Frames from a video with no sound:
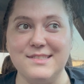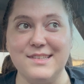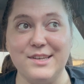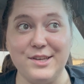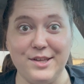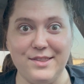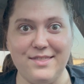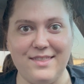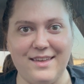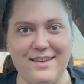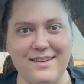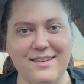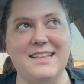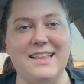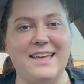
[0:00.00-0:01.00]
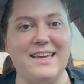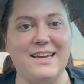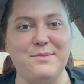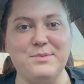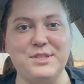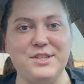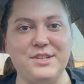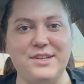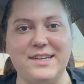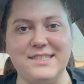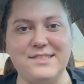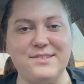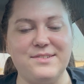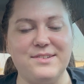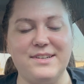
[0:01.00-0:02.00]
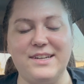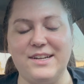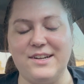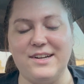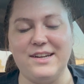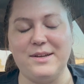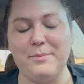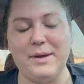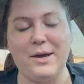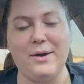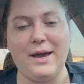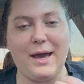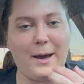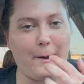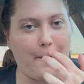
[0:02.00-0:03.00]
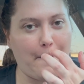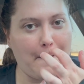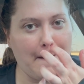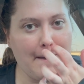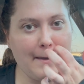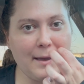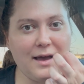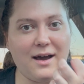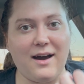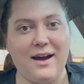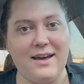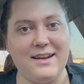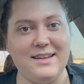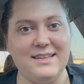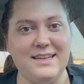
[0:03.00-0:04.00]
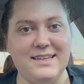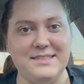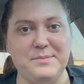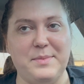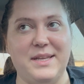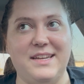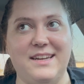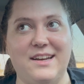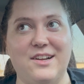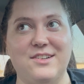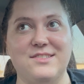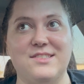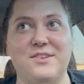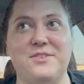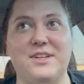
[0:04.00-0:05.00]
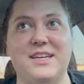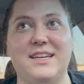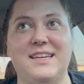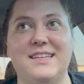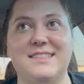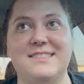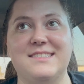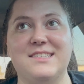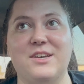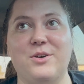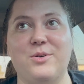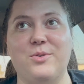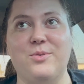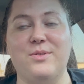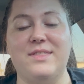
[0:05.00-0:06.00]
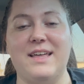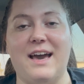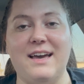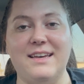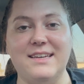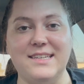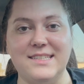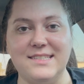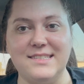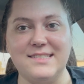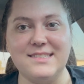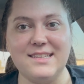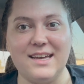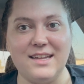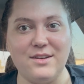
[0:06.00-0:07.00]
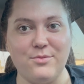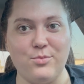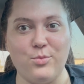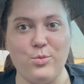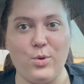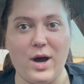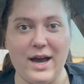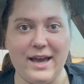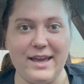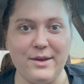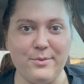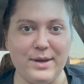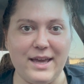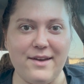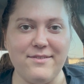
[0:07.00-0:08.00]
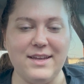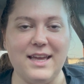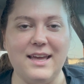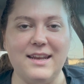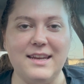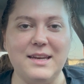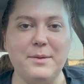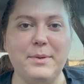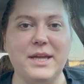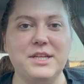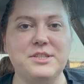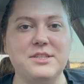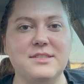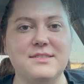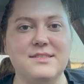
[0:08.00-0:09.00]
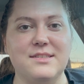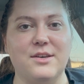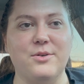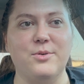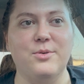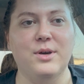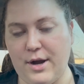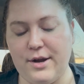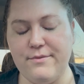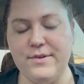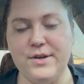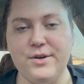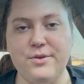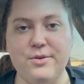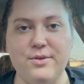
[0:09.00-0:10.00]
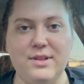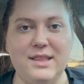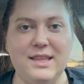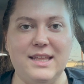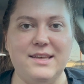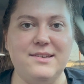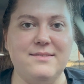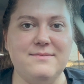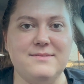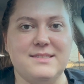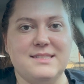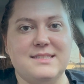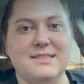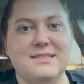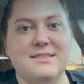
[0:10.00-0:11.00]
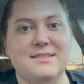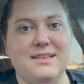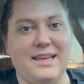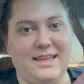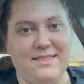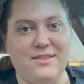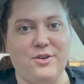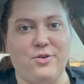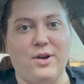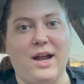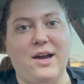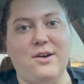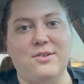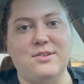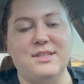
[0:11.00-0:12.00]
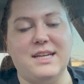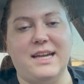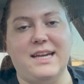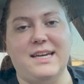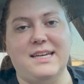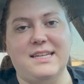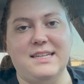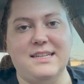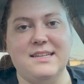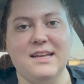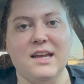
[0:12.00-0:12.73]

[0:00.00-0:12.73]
a good thing. Like, I'm sure you guys are hearing about how hot it has been in Arizona, and so that is kind of why we haven't had any patients. So parvo lives in the ground and